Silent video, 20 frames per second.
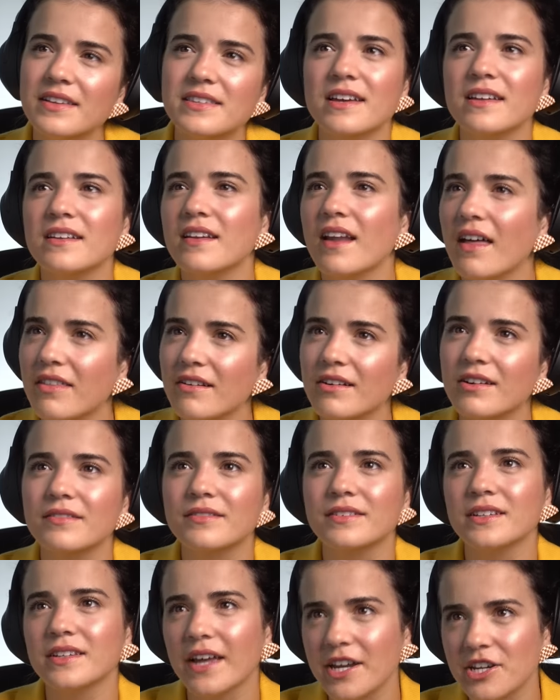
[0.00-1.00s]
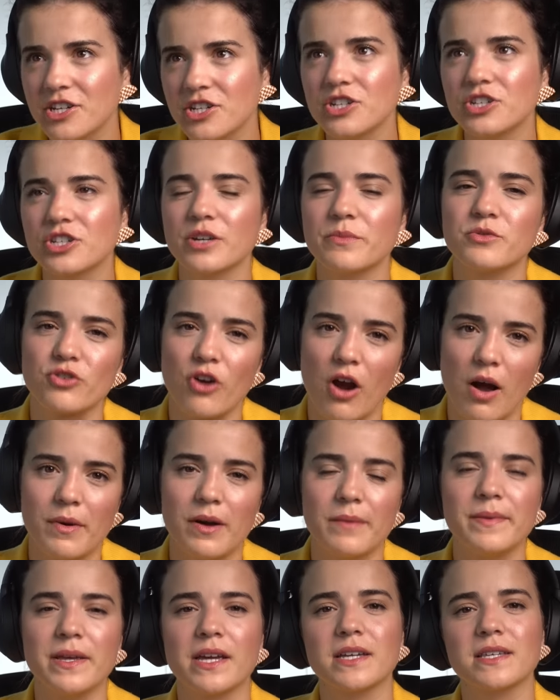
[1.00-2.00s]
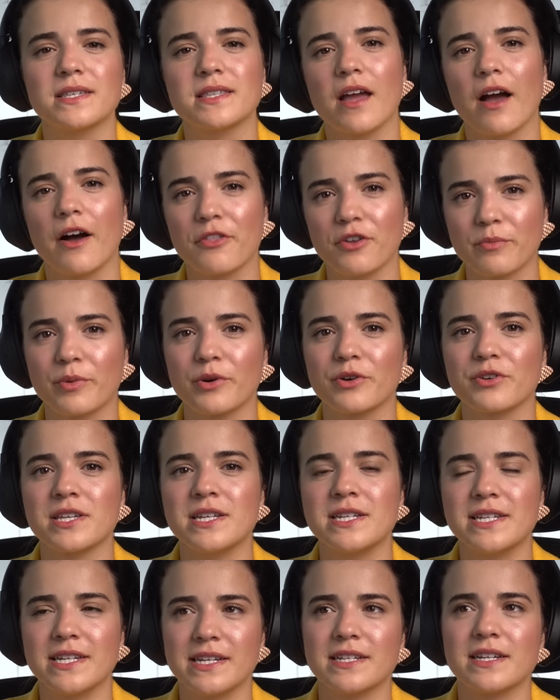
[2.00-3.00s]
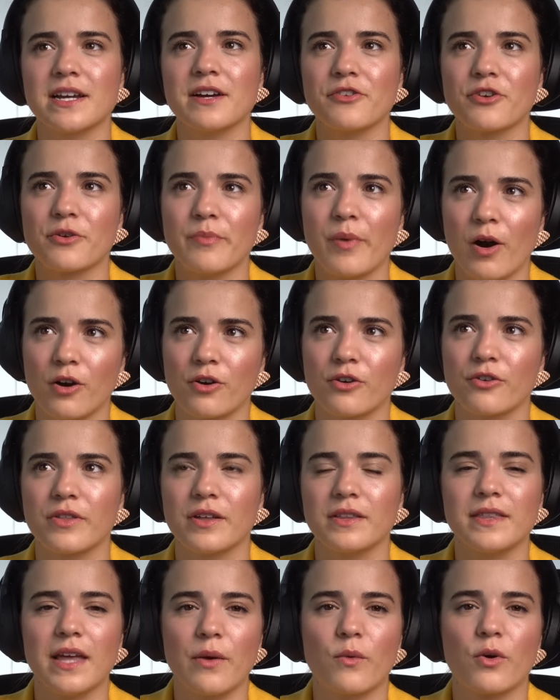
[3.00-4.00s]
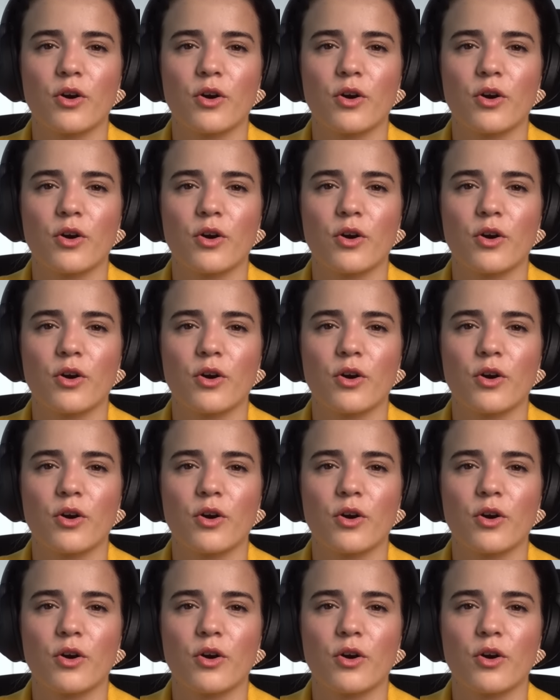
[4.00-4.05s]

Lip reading: another relationship drama because the other person didn't tell their partner that they were